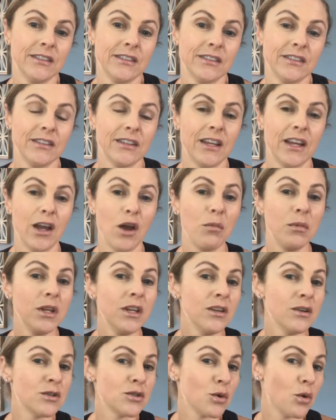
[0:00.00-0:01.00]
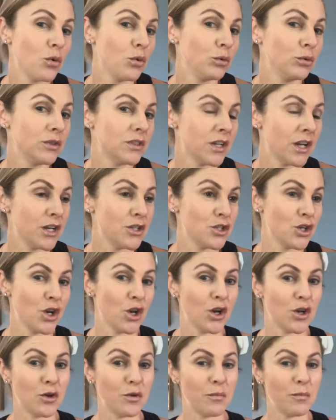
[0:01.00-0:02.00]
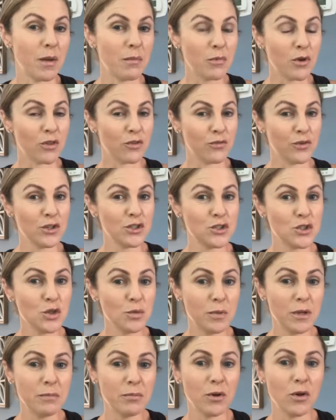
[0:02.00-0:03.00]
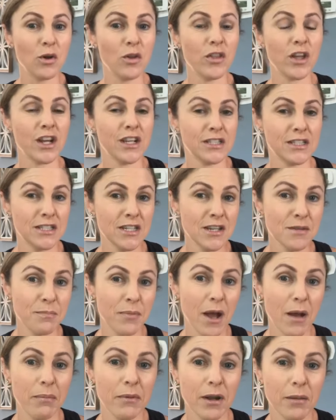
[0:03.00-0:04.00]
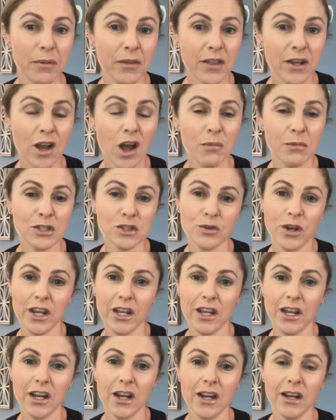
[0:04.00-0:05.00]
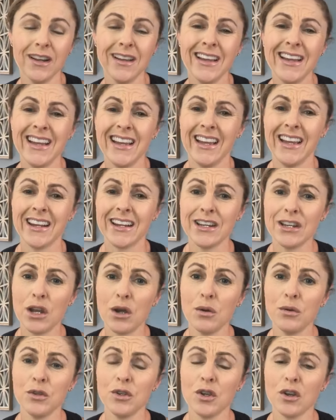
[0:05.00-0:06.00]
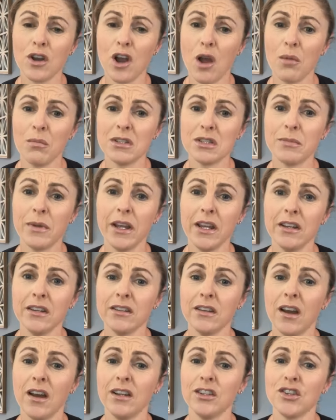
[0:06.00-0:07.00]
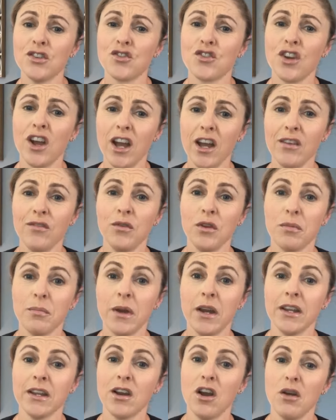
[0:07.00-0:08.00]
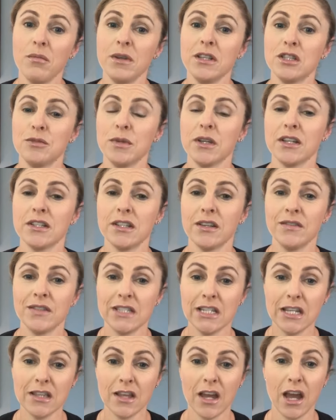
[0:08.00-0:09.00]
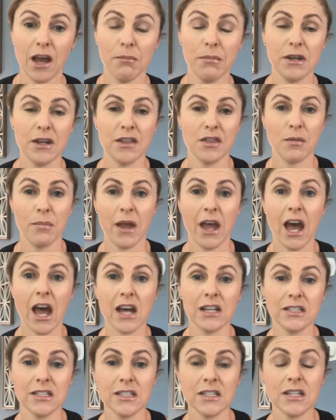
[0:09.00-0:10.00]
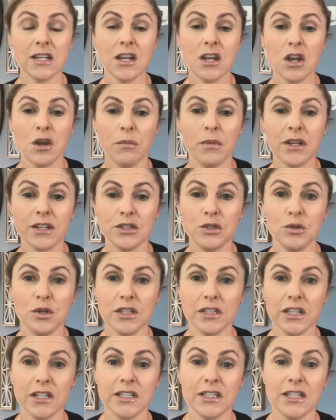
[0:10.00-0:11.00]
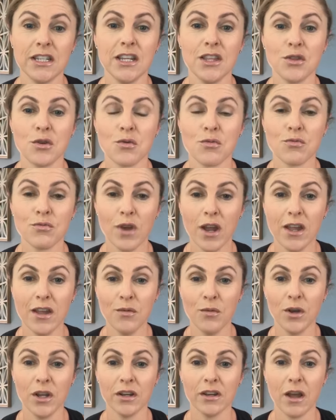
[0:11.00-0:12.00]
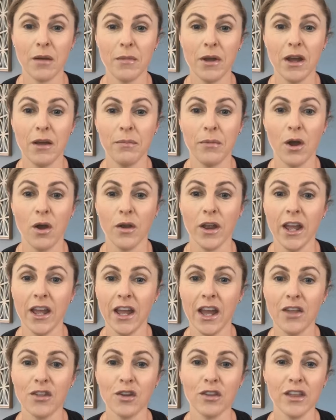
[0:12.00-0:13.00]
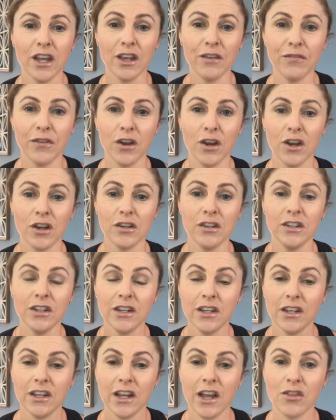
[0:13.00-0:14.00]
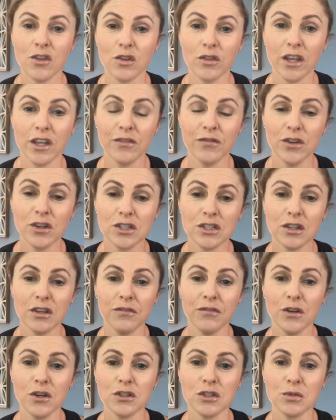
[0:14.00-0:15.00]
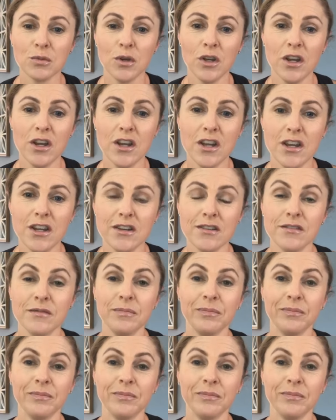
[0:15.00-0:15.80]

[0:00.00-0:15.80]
How many years old did I turn? Remember, the first 2 people that I see popping up in the comments right here, and I know your comments might not jive with my comments because I've seen that happen in the past, but as soon as I see the right one come up, okay, Heather Langford. Heather Langford's the first one.